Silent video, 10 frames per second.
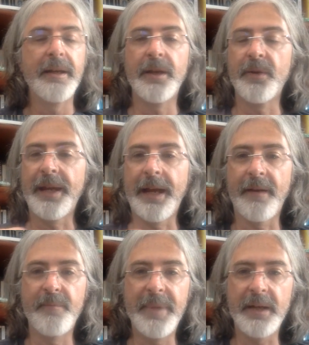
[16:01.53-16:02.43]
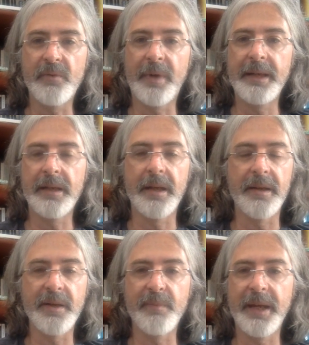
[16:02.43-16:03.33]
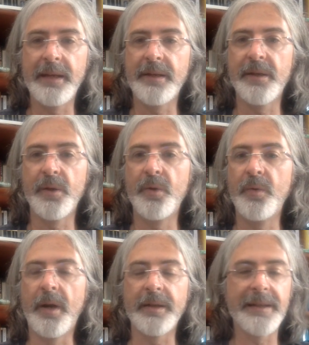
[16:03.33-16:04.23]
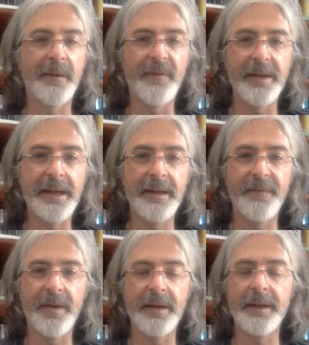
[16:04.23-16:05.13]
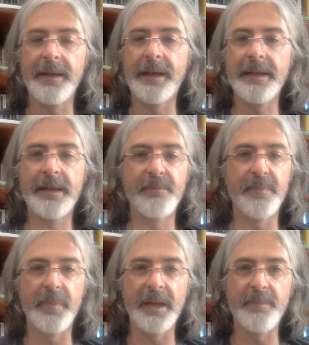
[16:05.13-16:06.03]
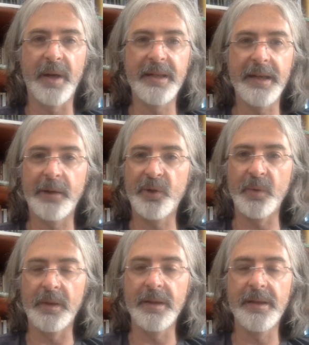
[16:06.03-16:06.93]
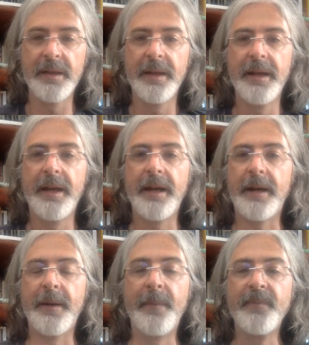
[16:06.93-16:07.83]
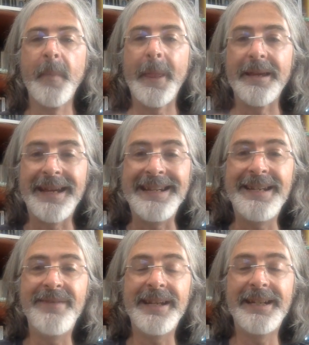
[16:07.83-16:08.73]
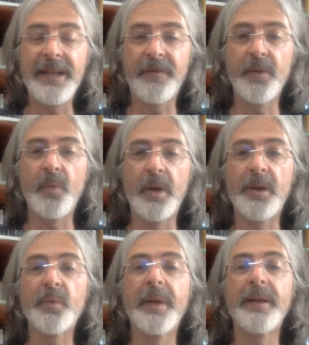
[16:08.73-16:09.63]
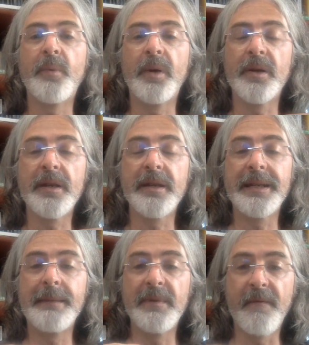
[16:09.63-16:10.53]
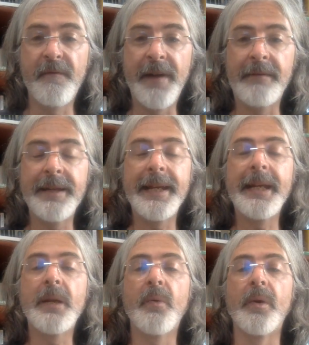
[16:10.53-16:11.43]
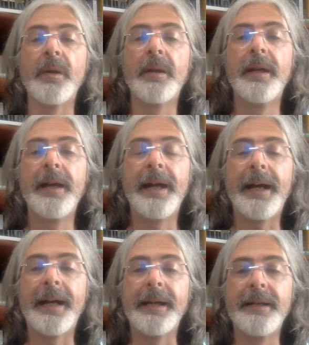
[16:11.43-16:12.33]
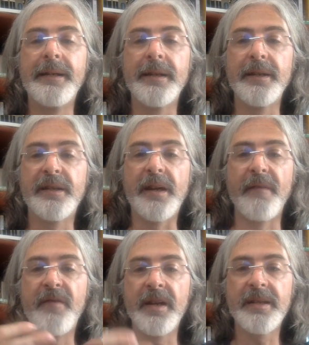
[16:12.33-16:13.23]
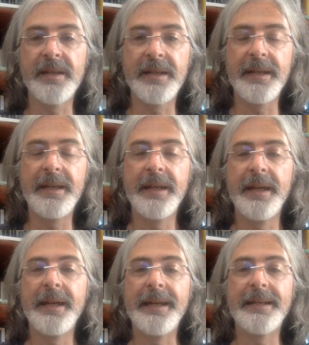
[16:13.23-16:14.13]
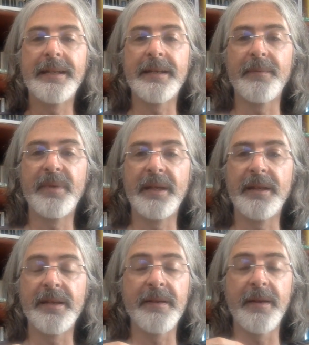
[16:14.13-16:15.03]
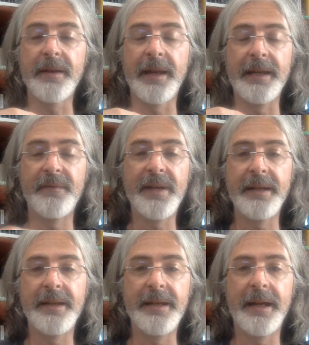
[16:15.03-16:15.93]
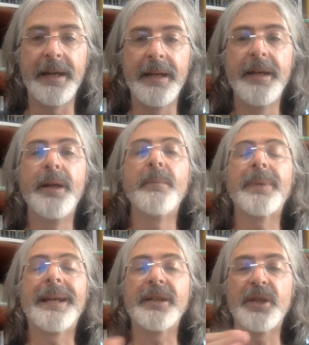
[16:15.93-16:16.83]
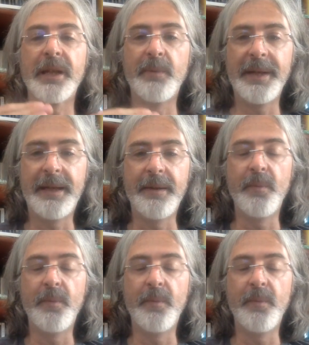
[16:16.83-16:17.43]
They have mixed race classmates who self-identify as bisexuals. They live in a different world where the world seems very equal and diversity is something that they live day to day. But actually, we